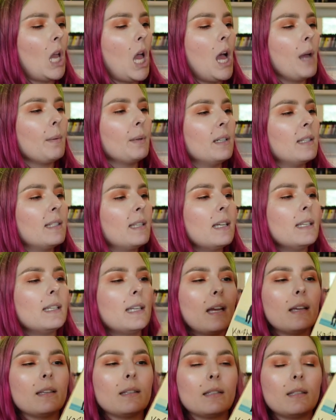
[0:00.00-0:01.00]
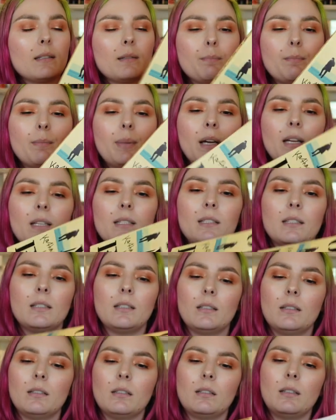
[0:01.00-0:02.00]
I'm going to say yes, but
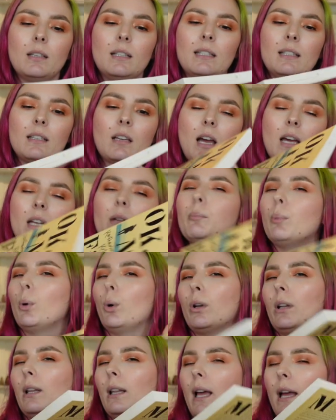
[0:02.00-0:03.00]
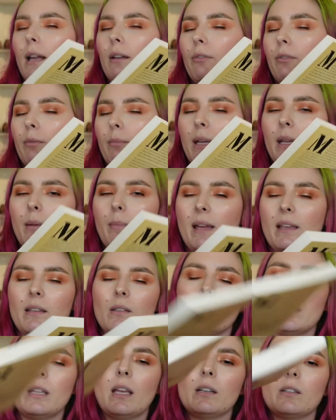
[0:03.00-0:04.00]
it's kind of borderline for me
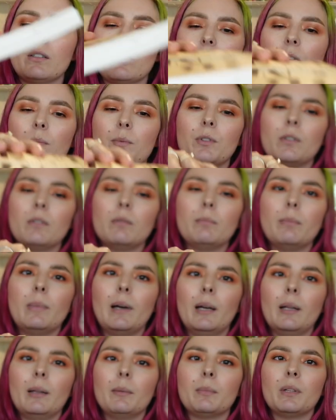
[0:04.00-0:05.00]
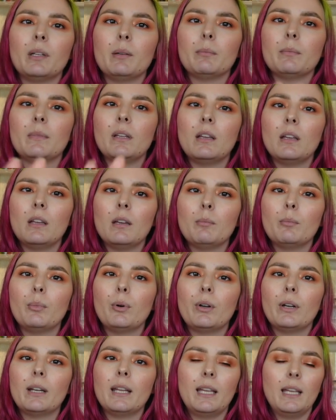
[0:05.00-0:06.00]
based on that description, but I'm going to
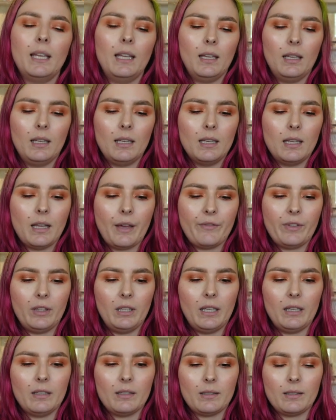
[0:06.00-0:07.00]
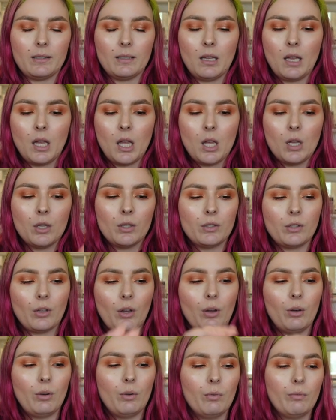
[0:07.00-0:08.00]
put it here nonetheless.
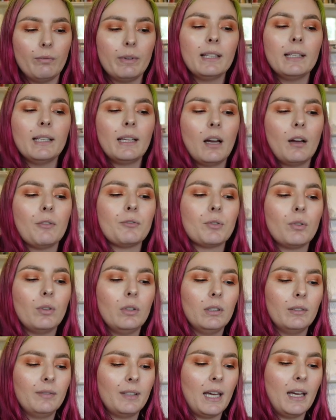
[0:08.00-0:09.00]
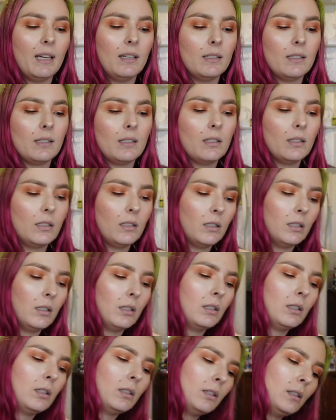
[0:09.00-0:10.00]
So really after all of that,
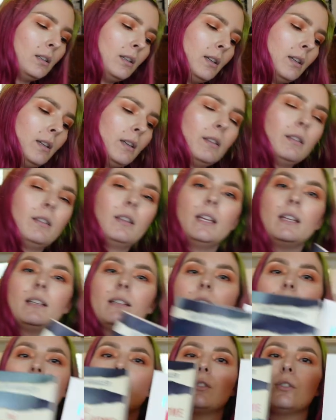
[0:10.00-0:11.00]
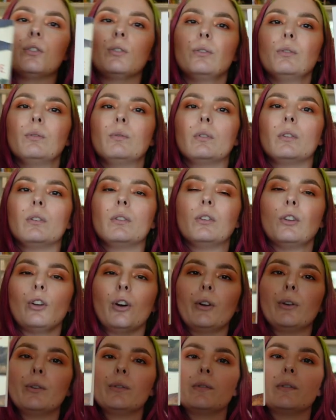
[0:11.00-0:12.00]
these are the two
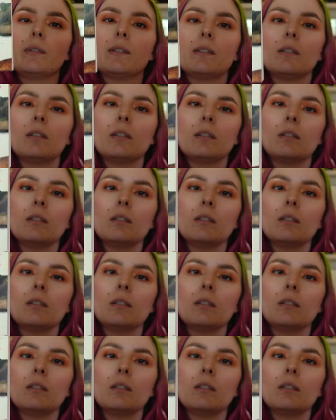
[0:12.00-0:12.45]
no's